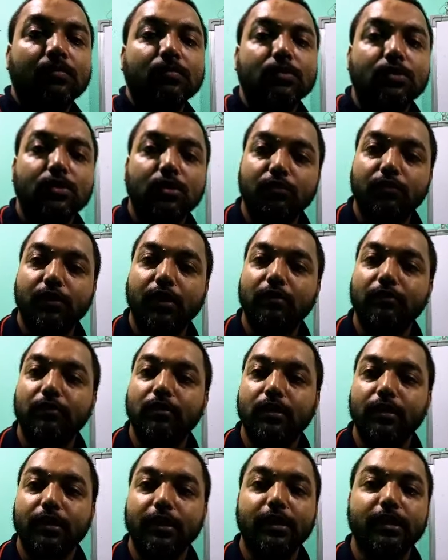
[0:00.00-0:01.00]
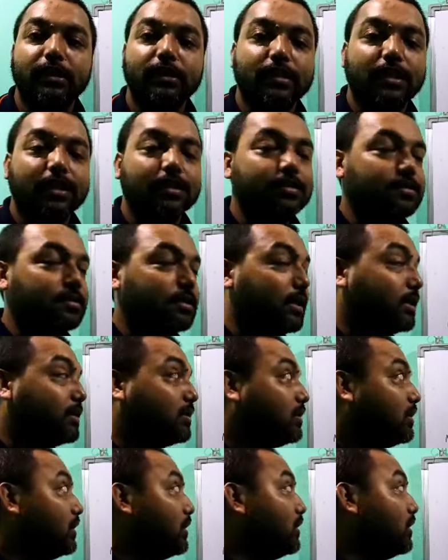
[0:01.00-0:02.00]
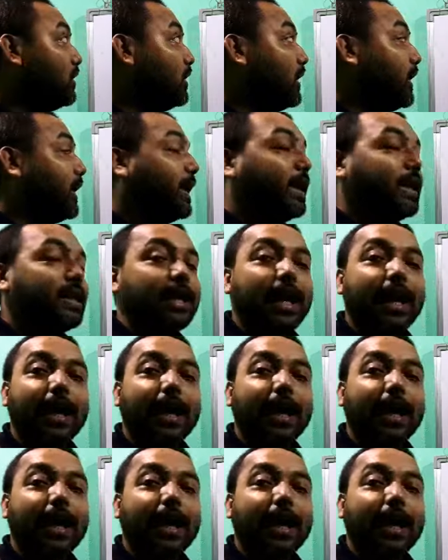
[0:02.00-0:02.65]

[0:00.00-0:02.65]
So we have already discussed that an